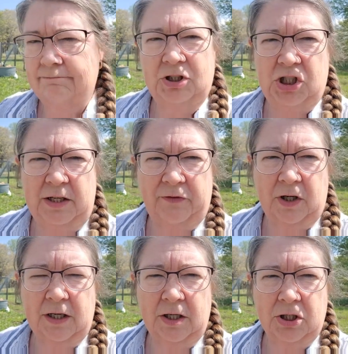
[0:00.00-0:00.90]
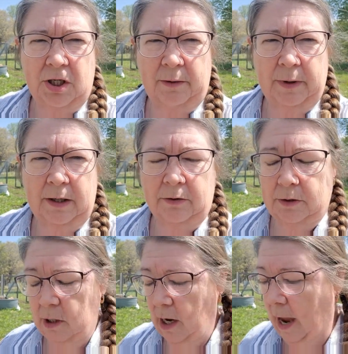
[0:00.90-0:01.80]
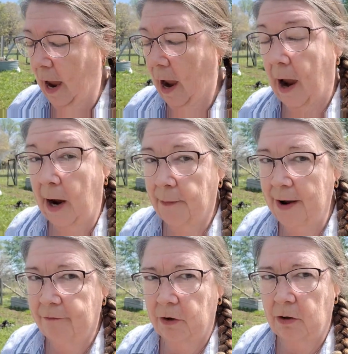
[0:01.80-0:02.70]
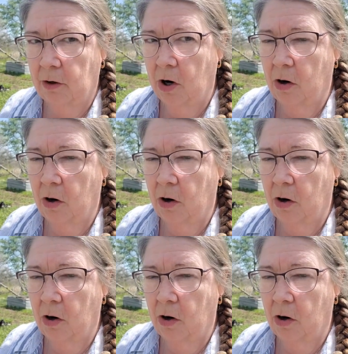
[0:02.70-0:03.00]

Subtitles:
sheet for conditioning bales. However,